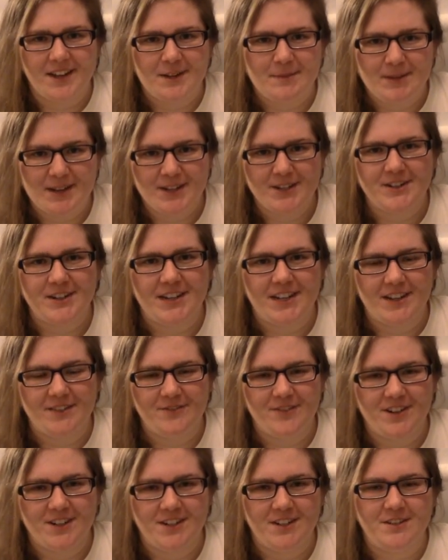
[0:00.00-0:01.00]
a mandrake in
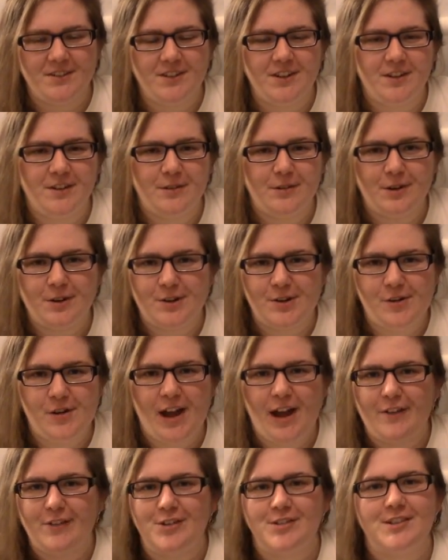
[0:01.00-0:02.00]
front of you, or you
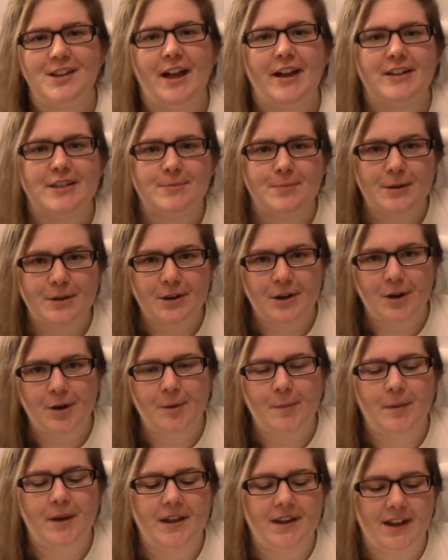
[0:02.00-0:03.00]
have your textbook
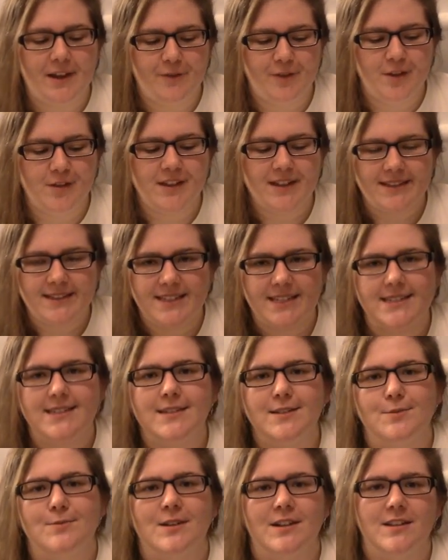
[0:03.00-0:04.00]
open. I feel like this
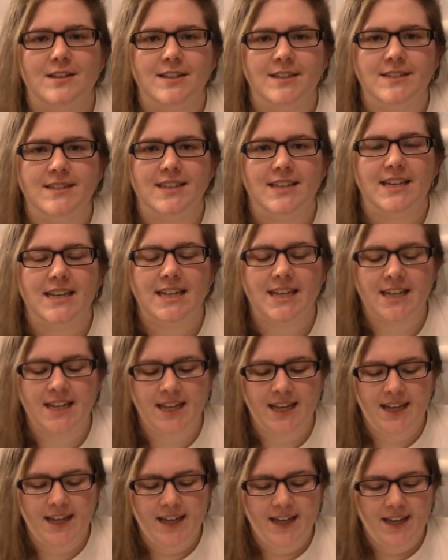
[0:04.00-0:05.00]
is what it looks like.
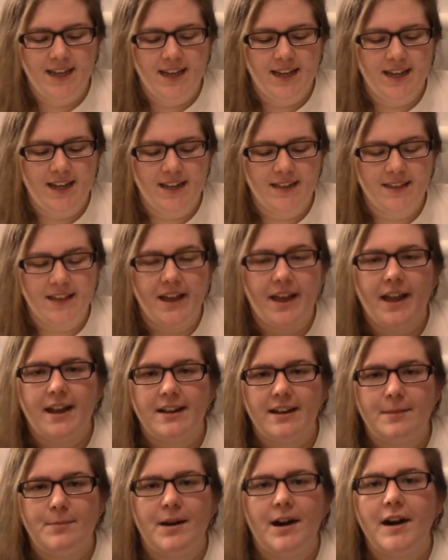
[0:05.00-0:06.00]
And the
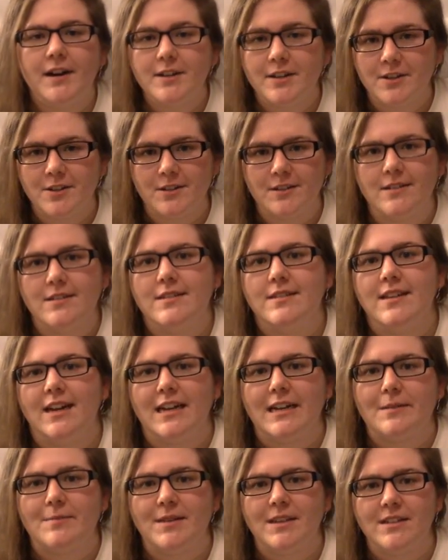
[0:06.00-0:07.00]
Harry Potter nerd
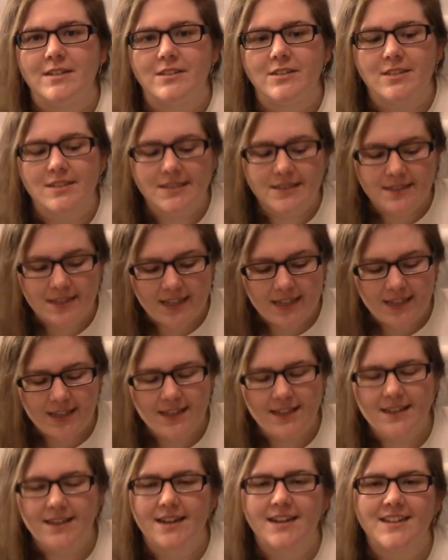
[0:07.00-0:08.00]
inside of me is just like,
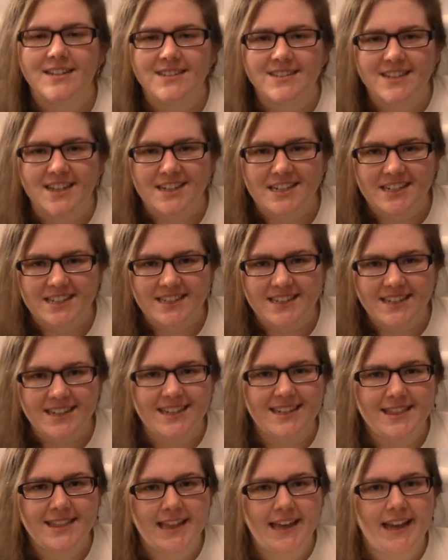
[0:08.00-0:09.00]
yes, I
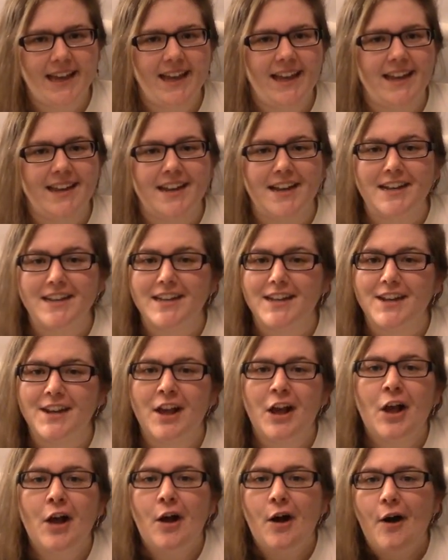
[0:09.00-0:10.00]
need that. And I need
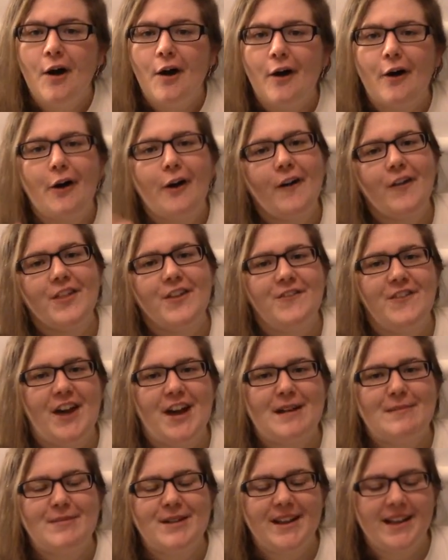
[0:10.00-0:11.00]
all the
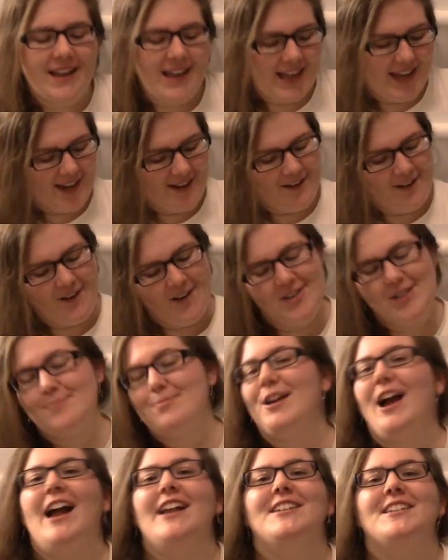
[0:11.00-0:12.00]
fabric and all the
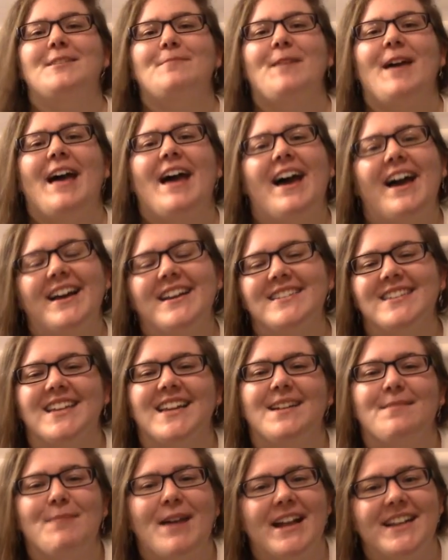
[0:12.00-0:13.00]
project bags
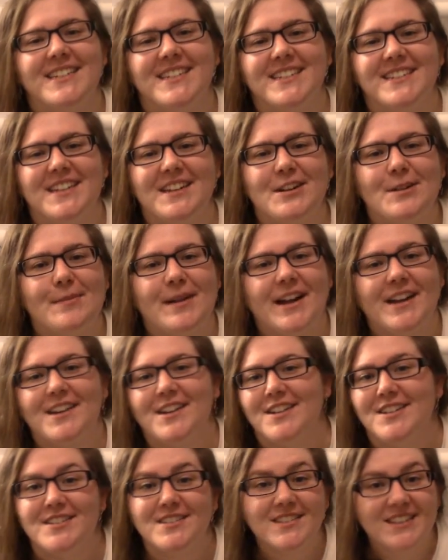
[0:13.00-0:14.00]
and matching needle
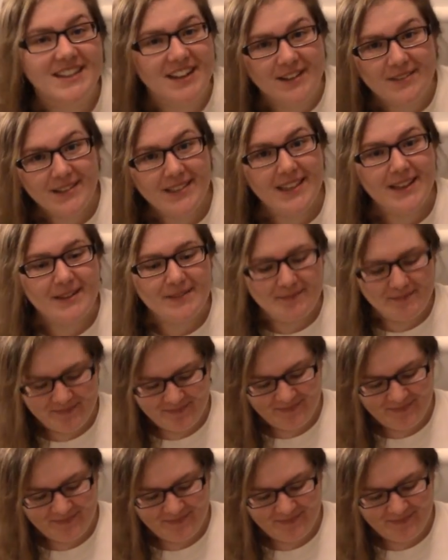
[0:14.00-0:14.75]
binders to go with it.